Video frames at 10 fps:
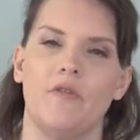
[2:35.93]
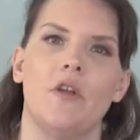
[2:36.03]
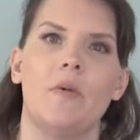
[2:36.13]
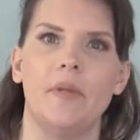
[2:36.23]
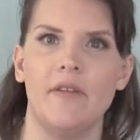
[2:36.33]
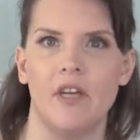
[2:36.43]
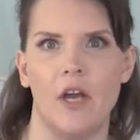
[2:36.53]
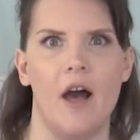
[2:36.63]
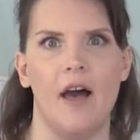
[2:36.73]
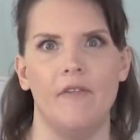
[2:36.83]
If you don't believe in a
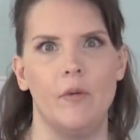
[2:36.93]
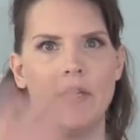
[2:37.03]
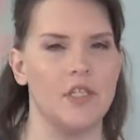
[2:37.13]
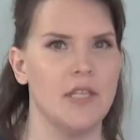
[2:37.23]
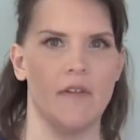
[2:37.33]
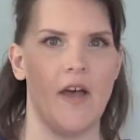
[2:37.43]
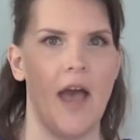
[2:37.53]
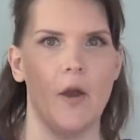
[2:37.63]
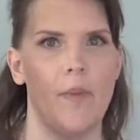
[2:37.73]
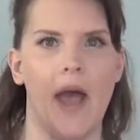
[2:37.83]
God, if you want to just think of a
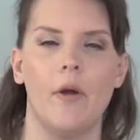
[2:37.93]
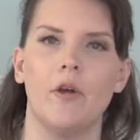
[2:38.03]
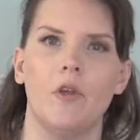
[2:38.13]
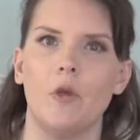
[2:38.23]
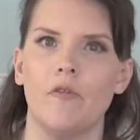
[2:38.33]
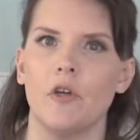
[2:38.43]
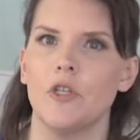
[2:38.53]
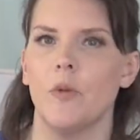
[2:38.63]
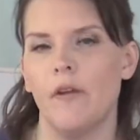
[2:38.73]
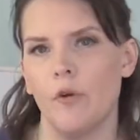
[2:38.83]
higher power,
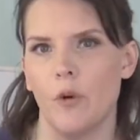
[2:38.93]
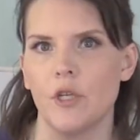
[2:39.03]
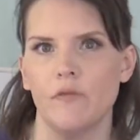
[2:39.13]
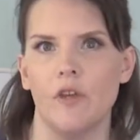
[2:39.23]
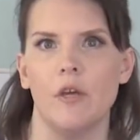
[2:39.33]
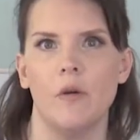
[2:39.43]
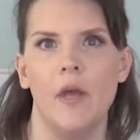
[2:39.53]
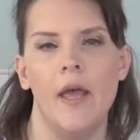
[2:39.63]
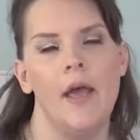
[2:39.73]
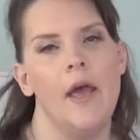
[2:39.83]
universe, whatever works for you.
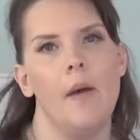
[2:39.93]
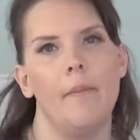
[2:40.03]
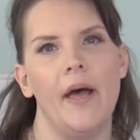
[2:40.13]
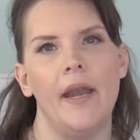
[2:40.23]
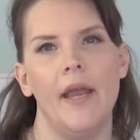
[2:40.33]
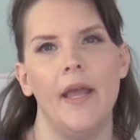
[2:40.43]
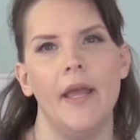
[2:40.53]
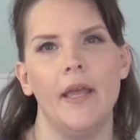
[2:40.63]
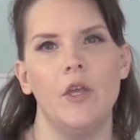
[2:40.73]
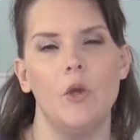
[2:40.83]
But
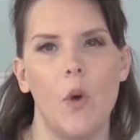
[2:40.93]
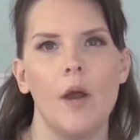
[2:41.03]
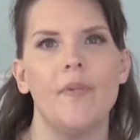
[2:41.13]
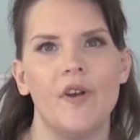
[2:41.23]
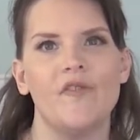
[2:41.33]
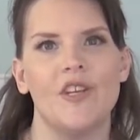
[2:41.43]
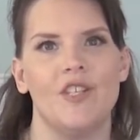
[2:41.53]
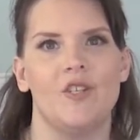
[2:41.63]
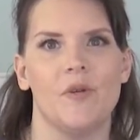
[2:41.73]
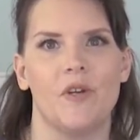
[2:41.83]
you are perfect
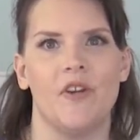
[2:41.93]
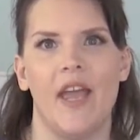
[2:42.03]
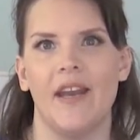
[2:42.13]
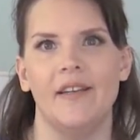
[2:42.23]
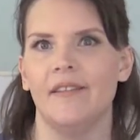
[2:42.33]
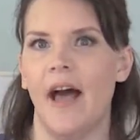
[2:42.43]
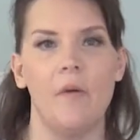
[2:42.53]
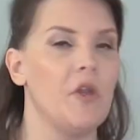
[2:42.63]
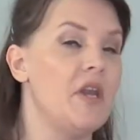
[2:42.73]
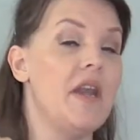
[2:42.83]
as you were created. I
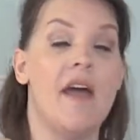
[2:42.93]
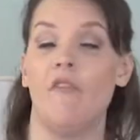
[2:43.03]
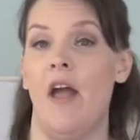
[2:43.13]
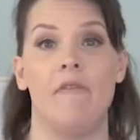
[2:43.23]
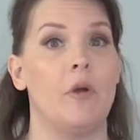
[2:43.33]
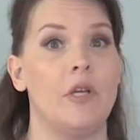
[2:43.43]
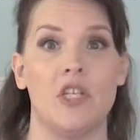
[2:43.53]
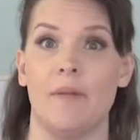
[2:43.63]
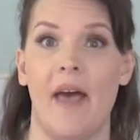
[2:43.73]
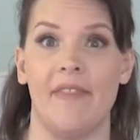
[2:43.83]
will never have a
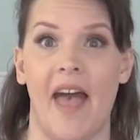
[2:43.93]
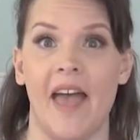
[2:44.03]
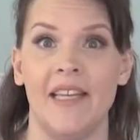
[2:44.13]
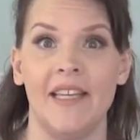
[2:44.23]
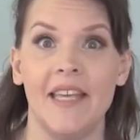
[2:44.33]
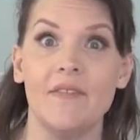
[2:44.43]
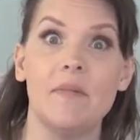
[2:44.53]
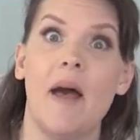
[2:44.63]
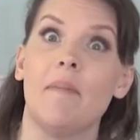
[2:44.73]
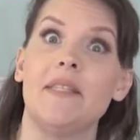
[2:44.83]
question about that, even
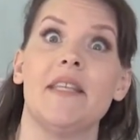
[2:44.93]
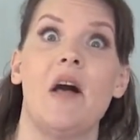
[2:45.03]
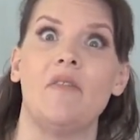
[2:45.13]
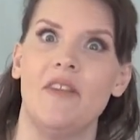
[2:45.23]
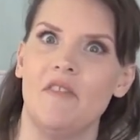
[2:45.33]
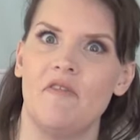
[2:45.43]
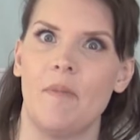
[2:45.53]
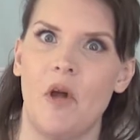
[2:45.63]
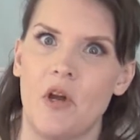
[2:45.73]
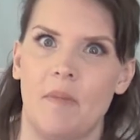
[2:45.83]
about myself, even if
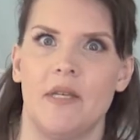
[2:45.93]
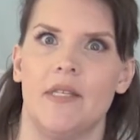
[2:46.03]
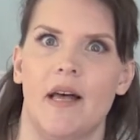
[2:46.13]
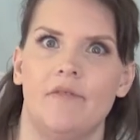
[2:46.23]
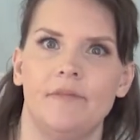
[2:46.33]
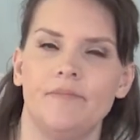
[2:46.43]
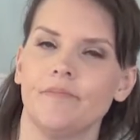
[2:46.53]
I'm hard on myself.